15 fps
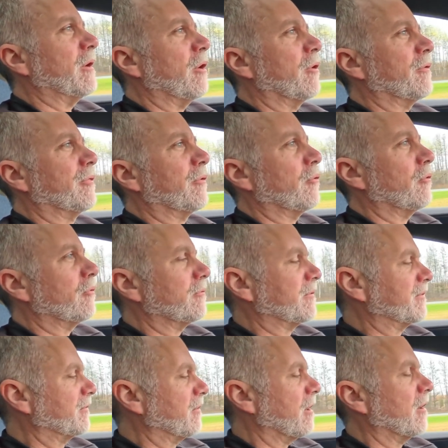our third
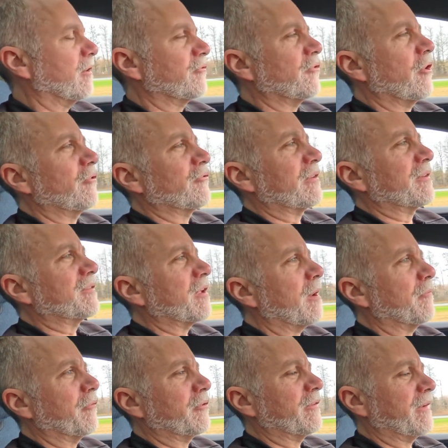charging
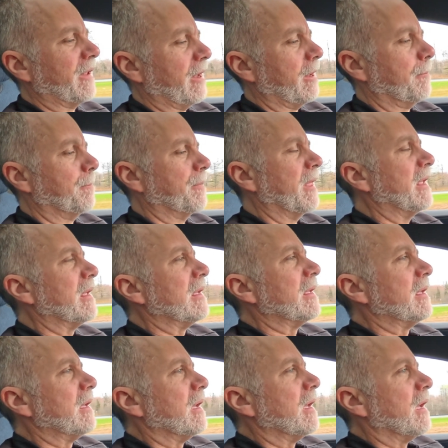stop for today.
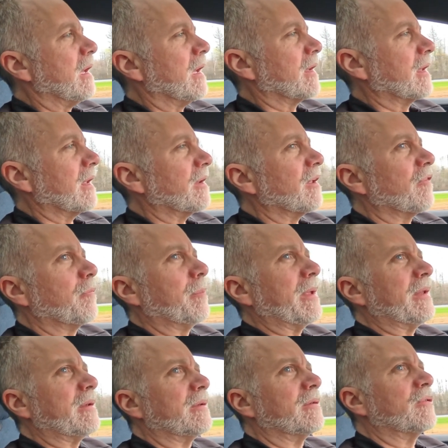Again, I've
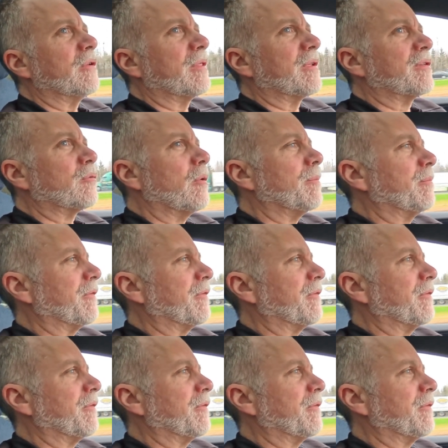been to this one